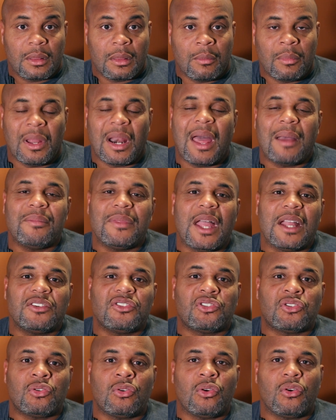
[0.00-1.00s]
But I'm not
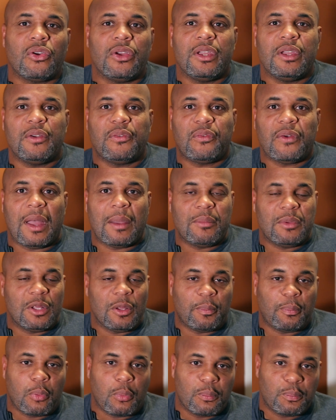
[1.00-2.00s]
sure if I'm in
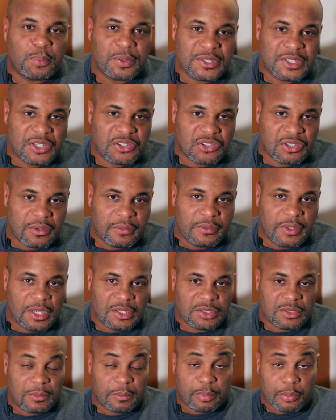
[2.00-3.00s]
a position of
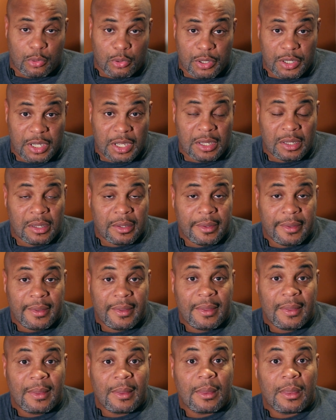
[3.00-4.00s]
Dustin Poirier,
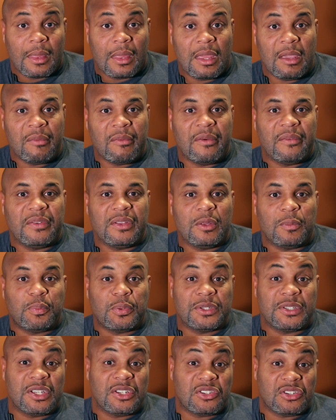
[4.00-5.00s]
if I'm in the
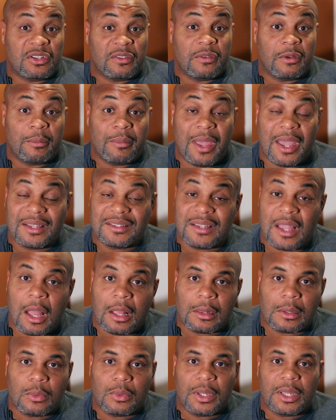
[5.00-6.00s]
position of a Max
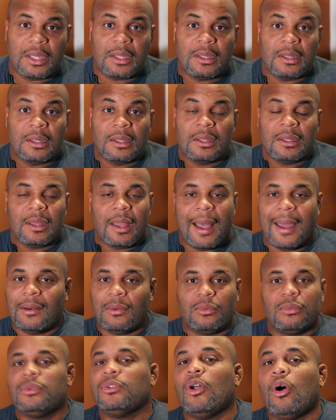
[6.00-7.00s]
Holloway. I
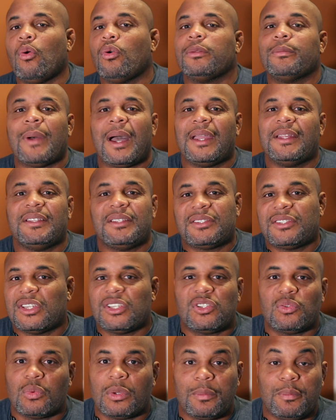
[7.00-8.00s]
don't know what my
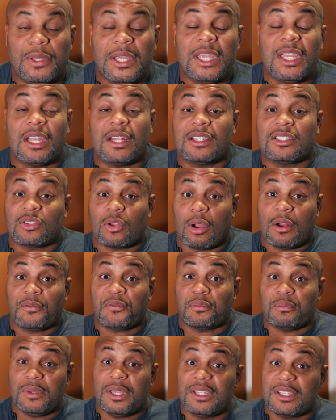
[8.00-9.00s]
decision would be, and it's hard
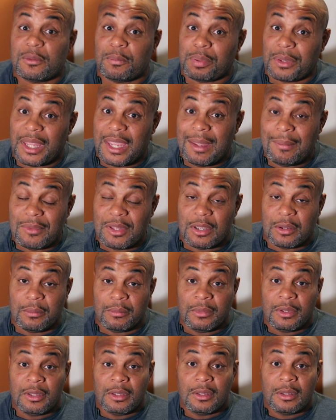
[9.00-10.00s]
for me to blame them